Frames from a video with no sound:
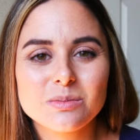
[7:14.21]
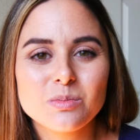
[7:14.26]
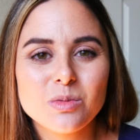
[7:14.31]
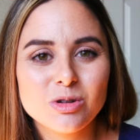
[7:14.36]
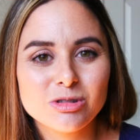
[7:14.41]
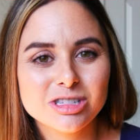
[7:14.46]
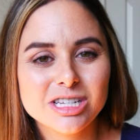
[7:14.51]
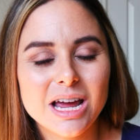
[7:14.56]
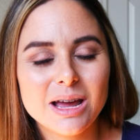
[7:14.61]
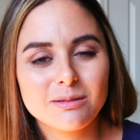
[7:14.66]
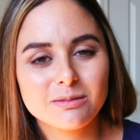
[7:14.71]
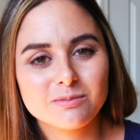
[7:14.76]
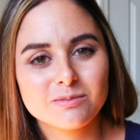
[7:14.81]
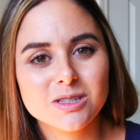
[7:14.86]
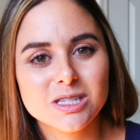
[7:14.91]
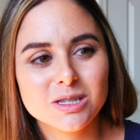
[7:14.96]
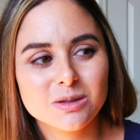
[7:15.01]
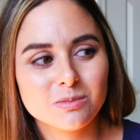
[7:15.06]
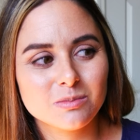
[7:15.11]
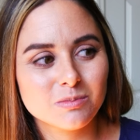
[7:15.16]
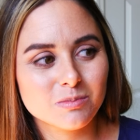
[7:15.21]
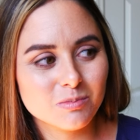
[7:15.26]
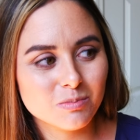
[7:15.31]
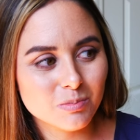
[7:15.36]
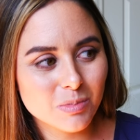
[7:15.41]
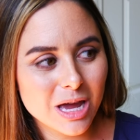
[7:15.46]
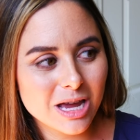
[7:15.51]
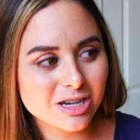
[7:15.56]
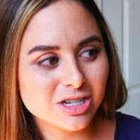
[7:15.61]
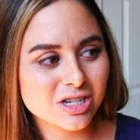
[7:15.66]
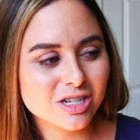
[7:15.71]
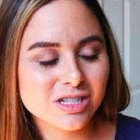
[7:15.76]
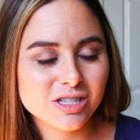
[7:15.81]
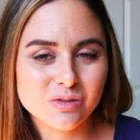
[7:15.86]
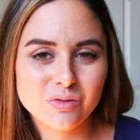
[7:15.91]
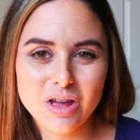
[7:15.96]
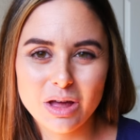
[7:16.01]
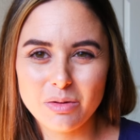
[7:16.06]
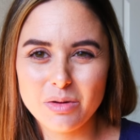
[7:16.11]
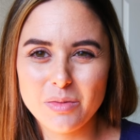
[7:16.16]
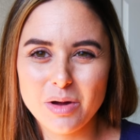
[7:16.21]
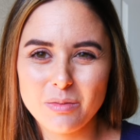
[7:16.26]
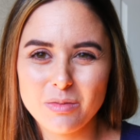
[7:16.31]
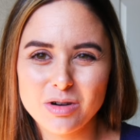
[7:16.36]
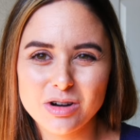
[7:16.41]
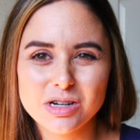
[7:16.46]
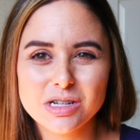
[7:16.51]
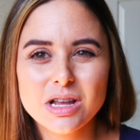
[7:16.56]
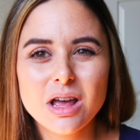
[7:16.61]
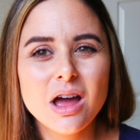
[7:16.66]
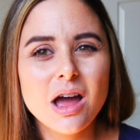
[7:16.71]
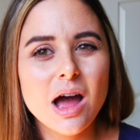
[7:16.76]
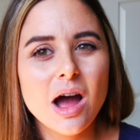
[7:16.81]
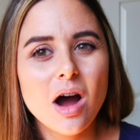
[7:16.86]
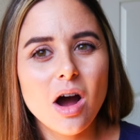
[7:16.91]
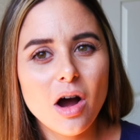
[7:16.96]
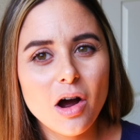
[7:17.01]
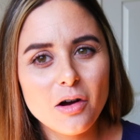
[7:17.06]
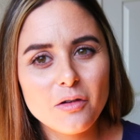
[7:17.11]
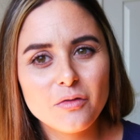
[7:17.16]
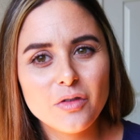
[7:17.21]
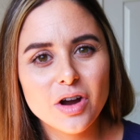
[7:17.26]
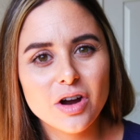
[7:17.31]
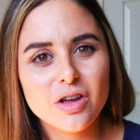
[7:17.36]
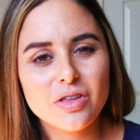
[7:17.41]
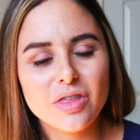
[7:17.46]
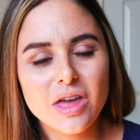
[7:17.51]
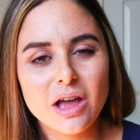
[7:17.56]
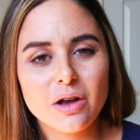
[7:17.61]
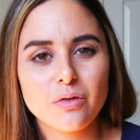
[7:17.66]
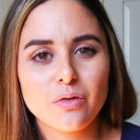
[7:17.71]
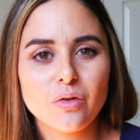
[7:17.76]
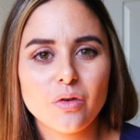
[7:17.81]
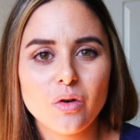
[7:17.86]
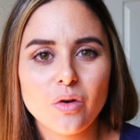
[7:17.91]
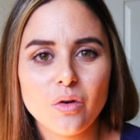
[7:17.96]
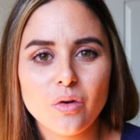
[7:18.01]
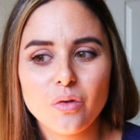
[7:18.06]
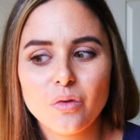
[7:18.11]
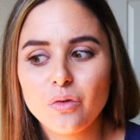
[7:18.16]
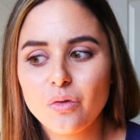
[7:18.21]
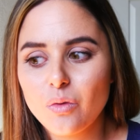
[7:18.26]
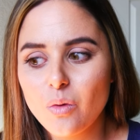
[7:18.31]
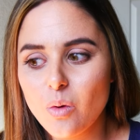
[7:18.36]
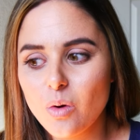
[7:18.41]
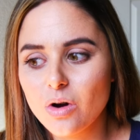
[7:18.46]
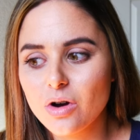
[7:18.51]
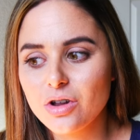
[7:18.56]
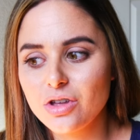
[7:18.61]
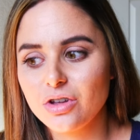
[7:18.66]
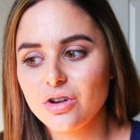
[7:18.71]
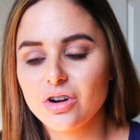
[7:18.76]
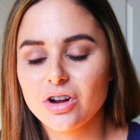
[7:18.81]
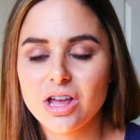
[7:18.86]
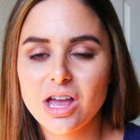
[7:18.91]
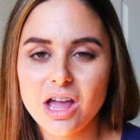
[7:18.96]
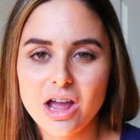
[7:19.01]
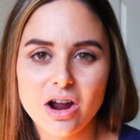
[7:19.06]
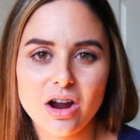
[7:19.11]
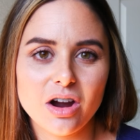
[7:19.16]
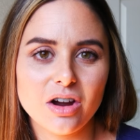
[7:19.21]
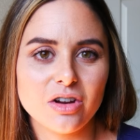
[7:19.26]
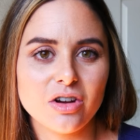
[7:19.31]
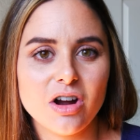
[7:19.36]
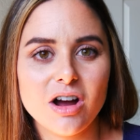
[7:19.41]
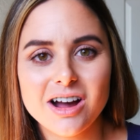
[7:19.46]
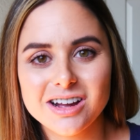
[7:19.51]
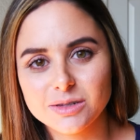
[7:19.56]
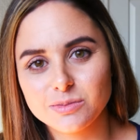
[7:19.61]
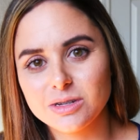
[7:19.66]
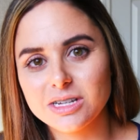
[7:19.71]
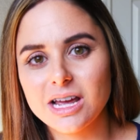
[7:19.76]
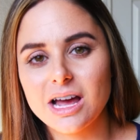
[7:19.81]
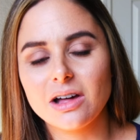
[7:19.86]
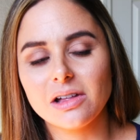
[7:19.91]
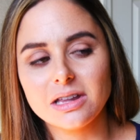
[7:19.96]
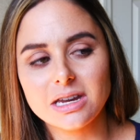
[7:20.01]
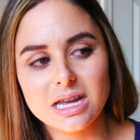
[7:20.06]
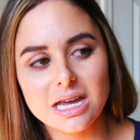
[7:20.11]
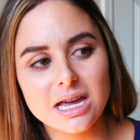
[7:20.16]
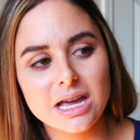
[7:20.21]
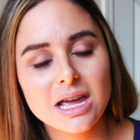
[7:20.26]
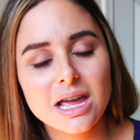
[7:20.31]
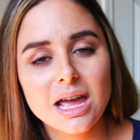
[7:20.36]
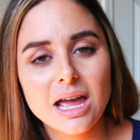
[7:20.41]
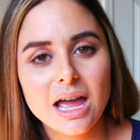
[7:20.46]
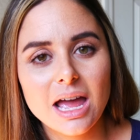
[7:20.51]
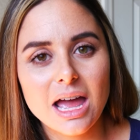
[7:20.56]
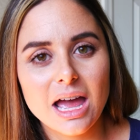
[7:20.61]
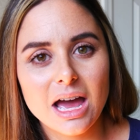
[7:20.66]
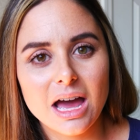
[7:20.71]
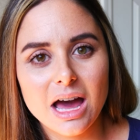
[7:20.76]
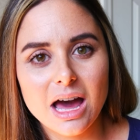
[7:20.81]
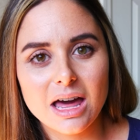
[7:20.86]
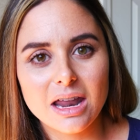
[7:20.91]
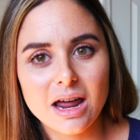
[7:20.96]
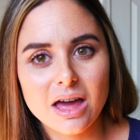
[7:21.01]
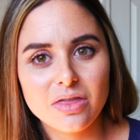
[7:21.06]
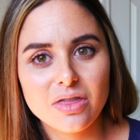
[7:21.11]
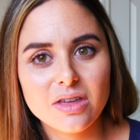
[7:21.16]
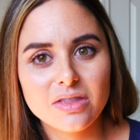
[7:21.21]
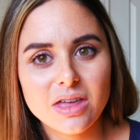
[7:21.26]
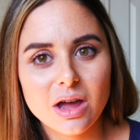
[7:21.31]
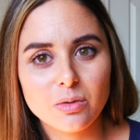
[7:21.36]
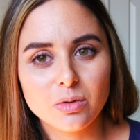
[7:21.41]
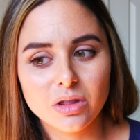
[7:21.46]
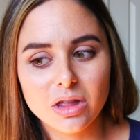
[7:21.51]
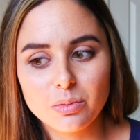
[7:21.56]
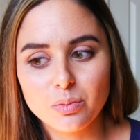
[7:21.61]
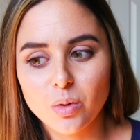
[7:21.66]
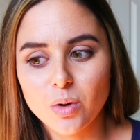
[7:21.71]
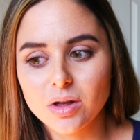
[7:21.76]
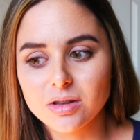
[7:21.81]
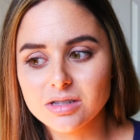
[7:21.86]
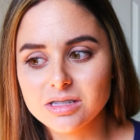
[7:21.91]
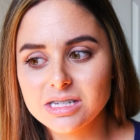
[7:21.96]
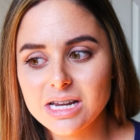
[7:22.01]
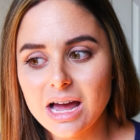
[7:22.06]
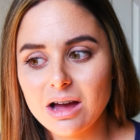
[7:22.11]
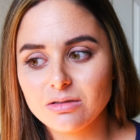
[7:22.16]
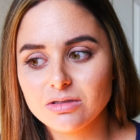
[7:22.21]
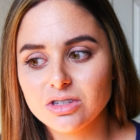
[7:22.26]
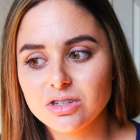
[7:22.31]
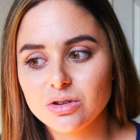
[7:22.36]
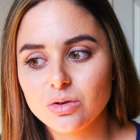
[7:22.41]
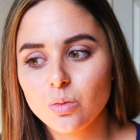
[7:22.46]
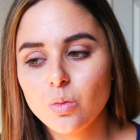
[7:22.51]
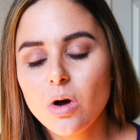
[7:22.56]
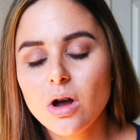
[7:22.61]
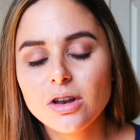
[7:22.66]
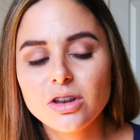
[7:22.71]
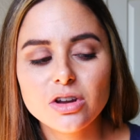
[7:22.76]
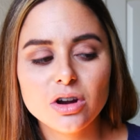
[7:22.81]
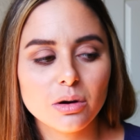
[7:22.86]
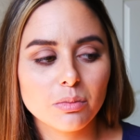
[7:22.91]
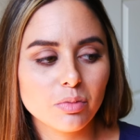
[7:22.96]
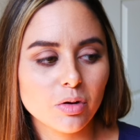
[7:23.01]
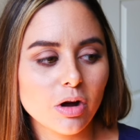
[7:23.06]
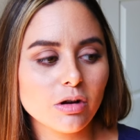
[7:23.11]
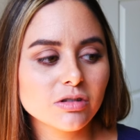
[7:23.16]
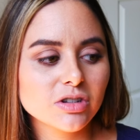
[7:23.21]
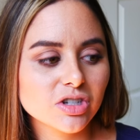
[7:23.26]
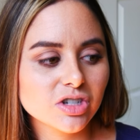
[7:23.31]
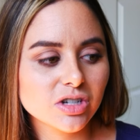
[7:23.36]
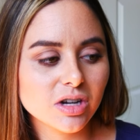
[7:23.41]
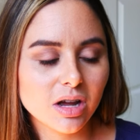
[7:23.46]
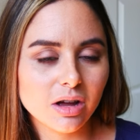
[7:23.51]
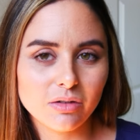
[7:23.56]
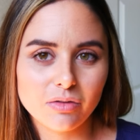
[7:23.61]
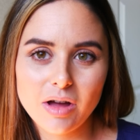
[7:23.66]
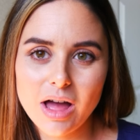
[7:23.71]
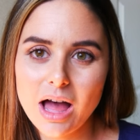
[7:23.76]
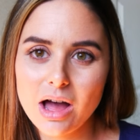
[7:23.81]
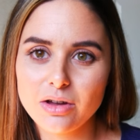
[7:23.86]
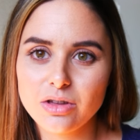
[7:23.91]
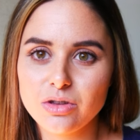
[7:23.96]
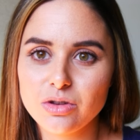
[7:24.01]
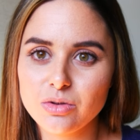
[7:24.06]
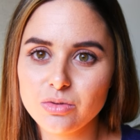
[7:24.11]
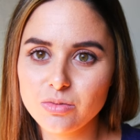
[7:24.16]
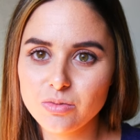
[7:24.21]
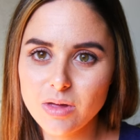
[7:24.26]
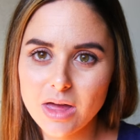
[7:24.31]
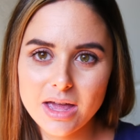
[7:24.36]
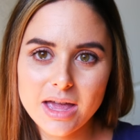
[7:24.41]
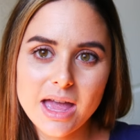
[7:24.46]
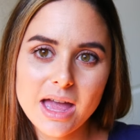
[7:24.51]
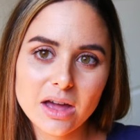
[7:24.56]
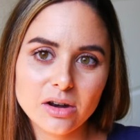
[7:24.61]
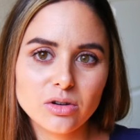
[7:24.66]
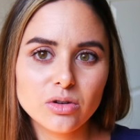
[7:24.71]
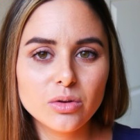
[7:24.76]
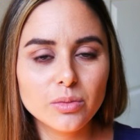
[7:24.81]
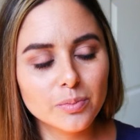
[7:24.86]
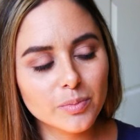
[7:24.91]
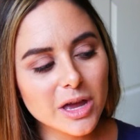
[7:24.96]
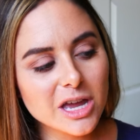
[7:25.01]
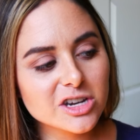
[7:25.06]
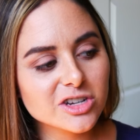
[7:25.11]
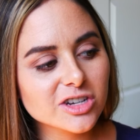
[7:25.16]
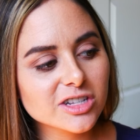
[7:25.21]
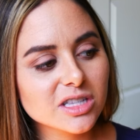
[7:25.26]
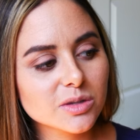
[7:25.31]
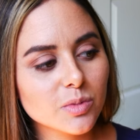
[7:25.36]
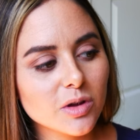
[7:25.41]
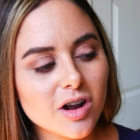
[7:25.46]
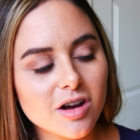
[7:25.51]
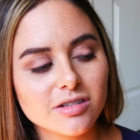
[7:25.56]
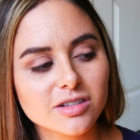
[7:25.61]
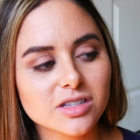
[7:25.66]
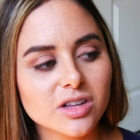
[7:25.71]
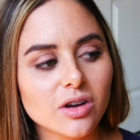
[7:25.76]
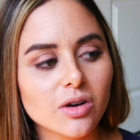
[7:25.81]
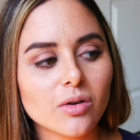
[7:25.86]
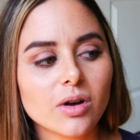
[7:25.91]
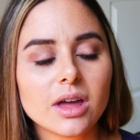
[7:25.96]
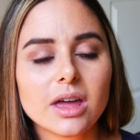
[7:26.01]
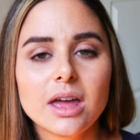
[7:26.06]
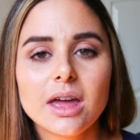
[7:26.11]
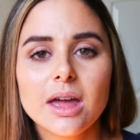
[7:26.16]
Most times, patients, family members are very thankful for your care, your hospitality, and I think that really boils down to one, your approach of how you like handle patients, but also